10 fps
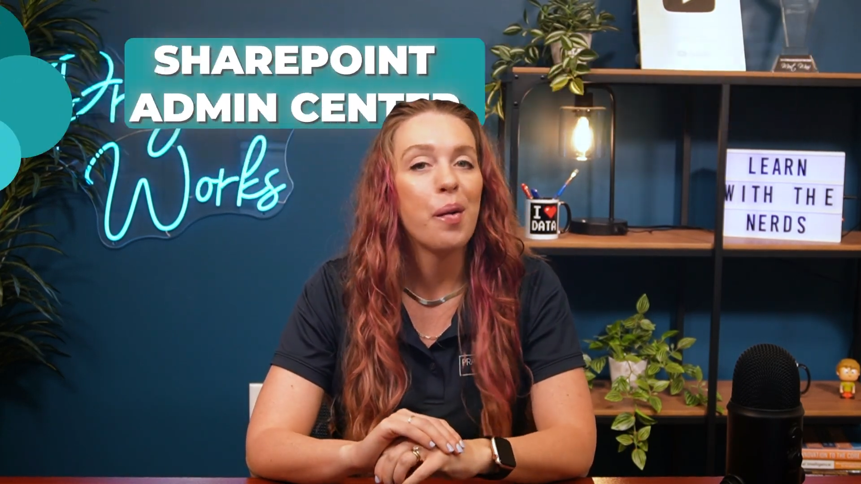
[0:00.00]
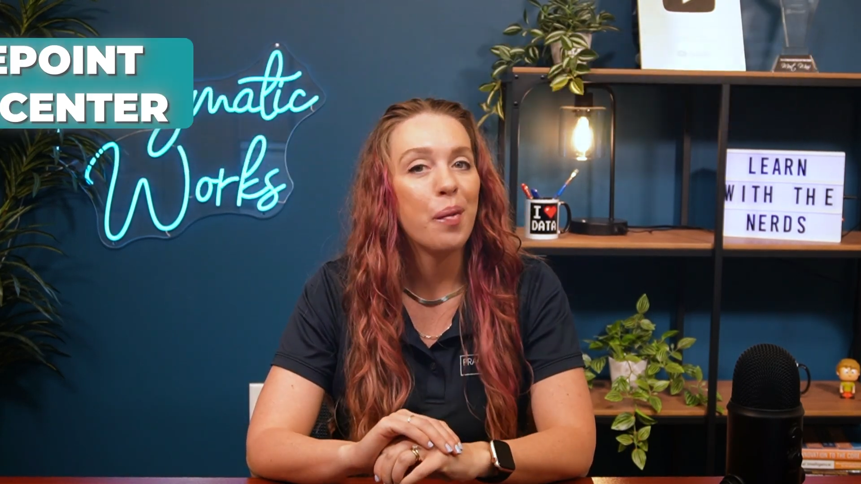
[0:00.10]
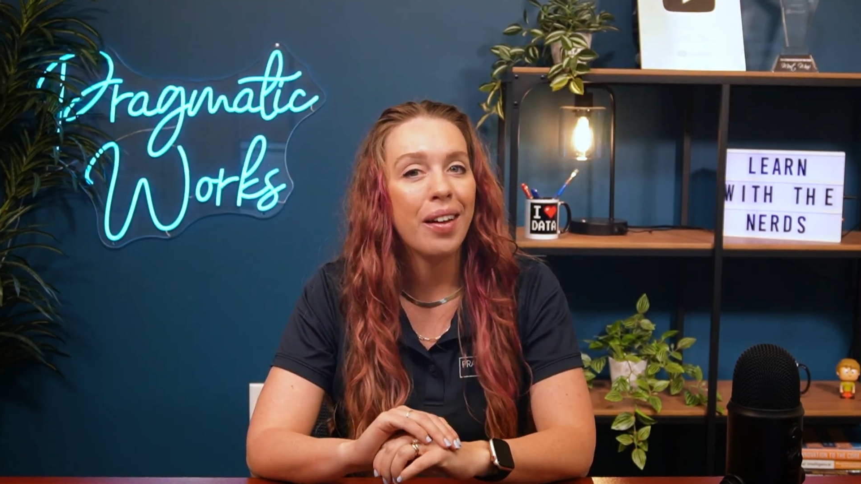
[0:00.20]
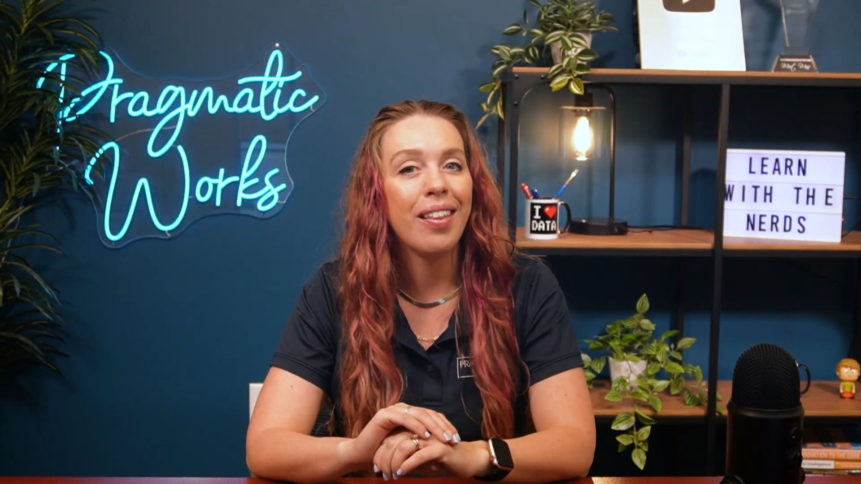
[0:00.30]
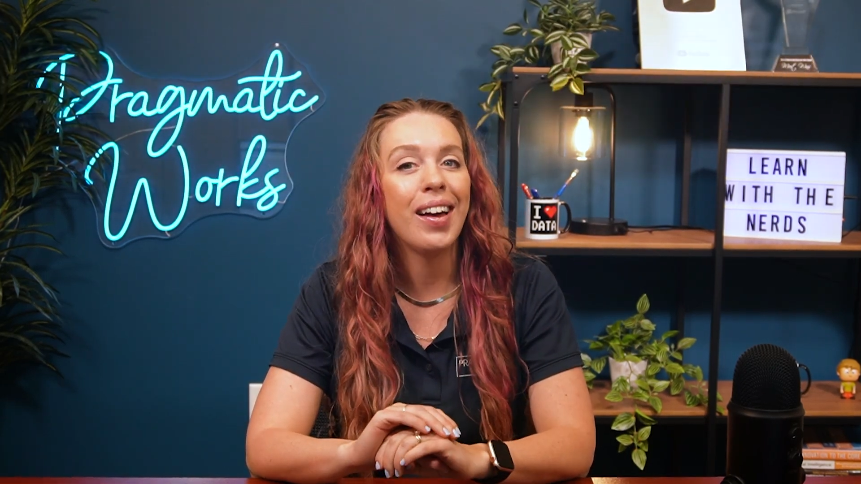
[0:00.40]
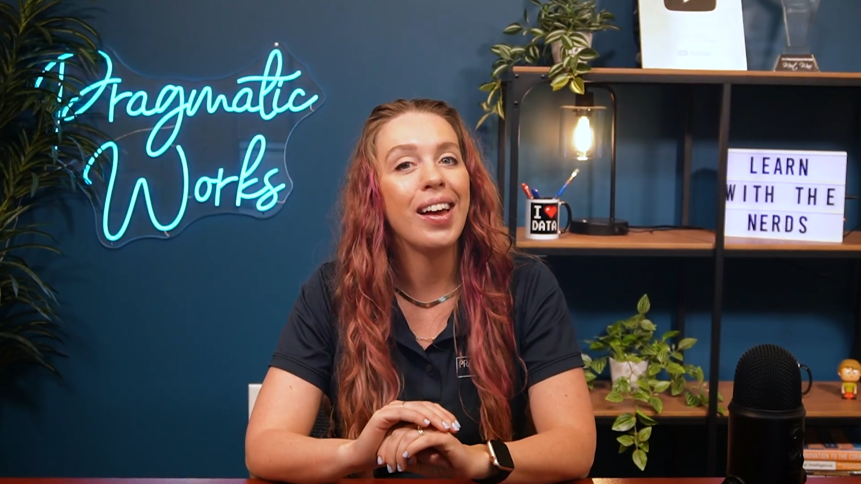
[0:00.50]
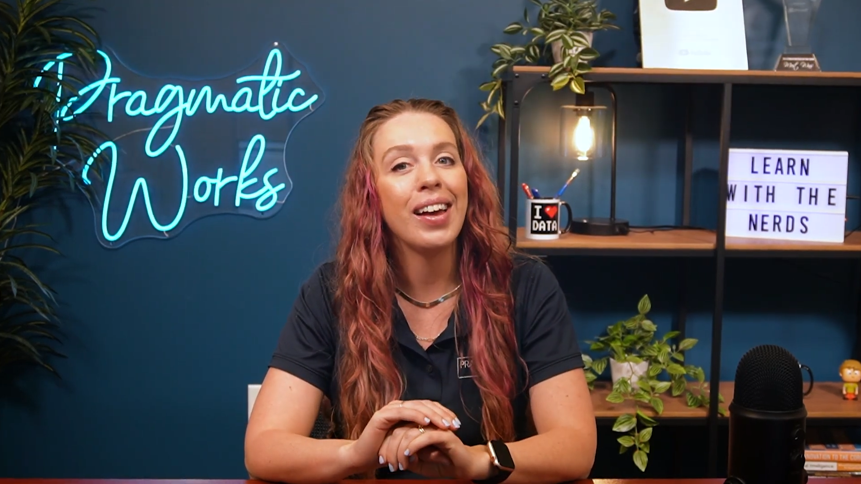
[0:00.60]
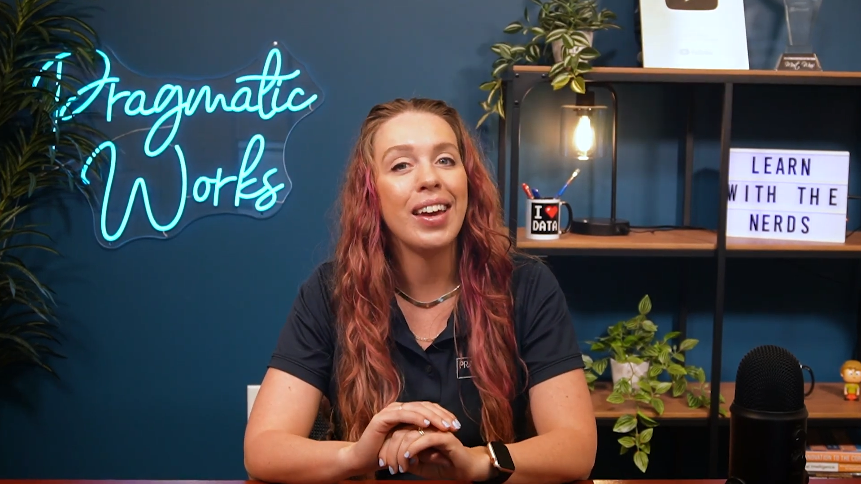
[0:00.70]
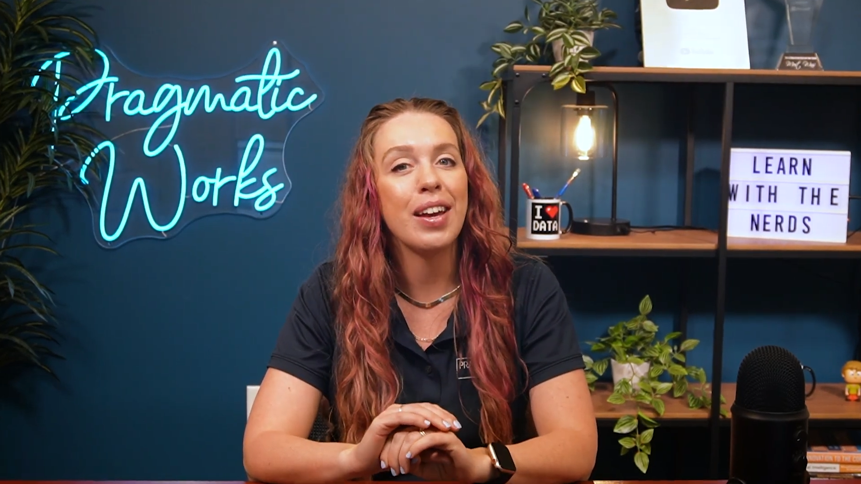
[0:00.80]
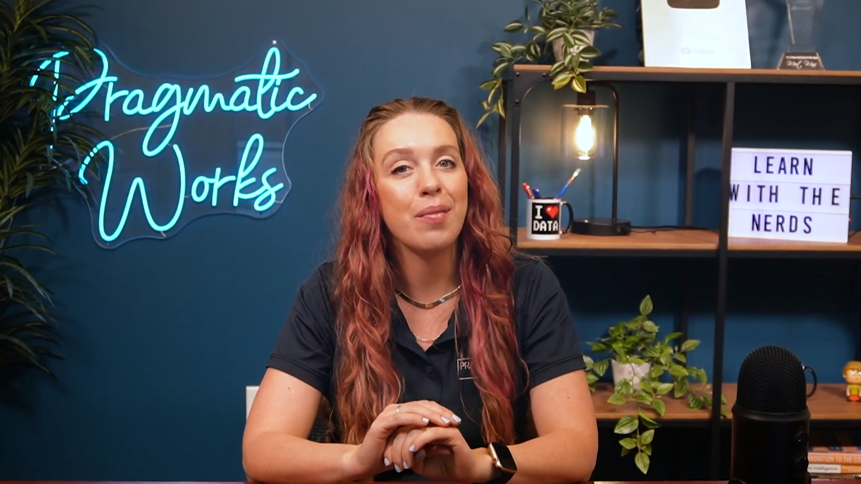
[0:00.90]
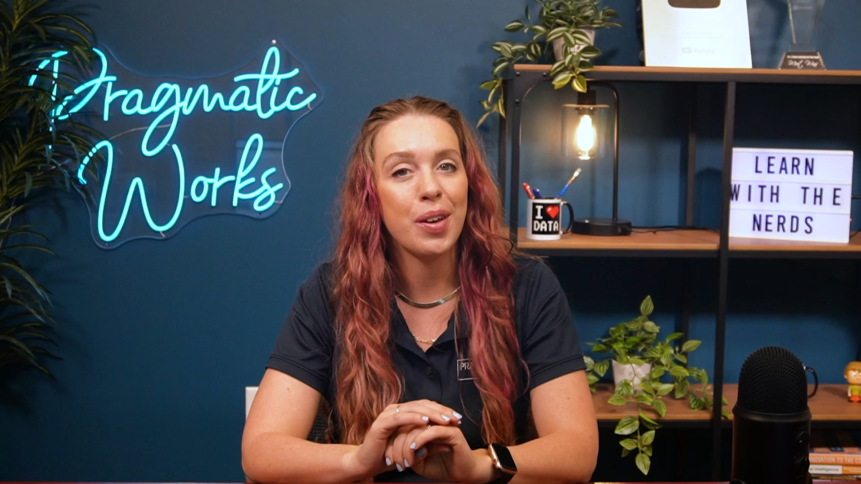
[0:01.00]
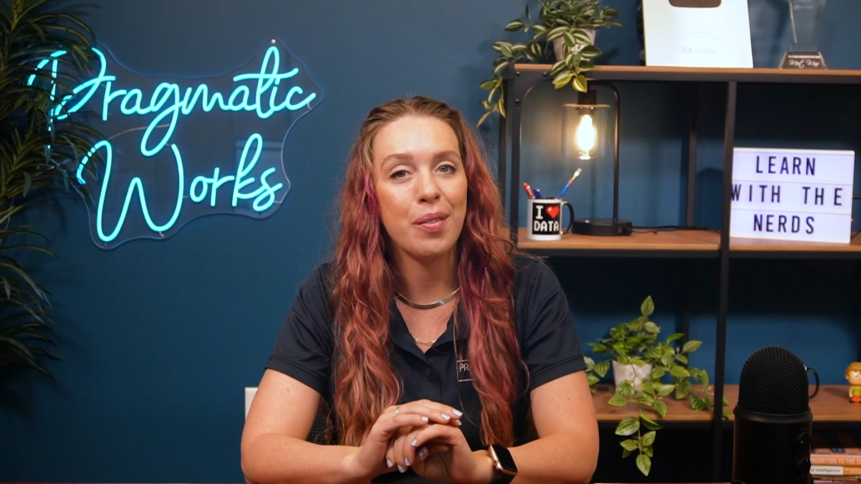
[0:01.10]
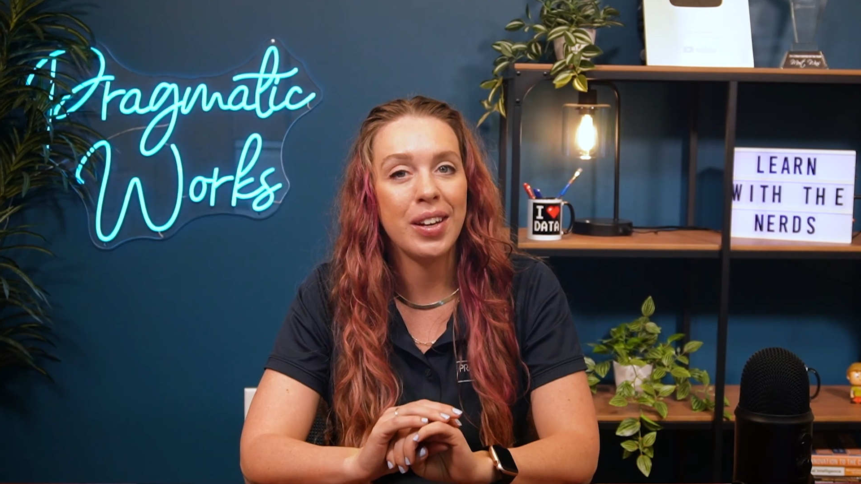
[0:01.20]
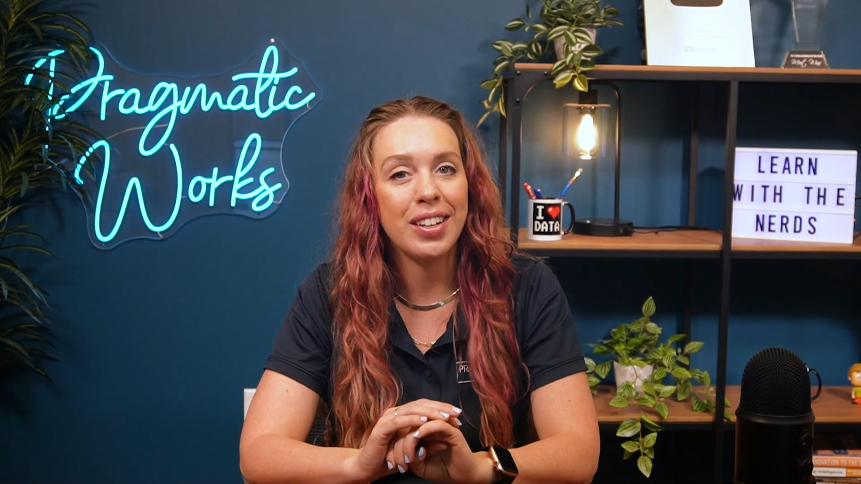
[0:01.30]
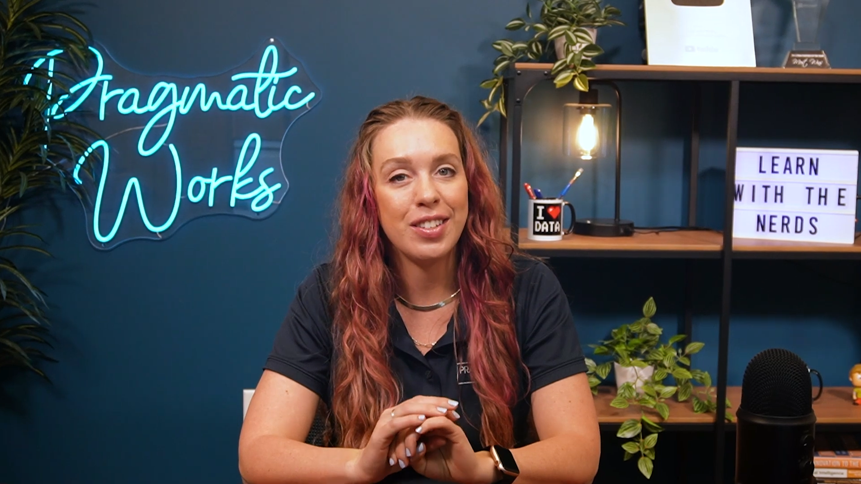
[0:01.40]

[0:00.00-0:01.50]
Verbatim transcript: Well, I am going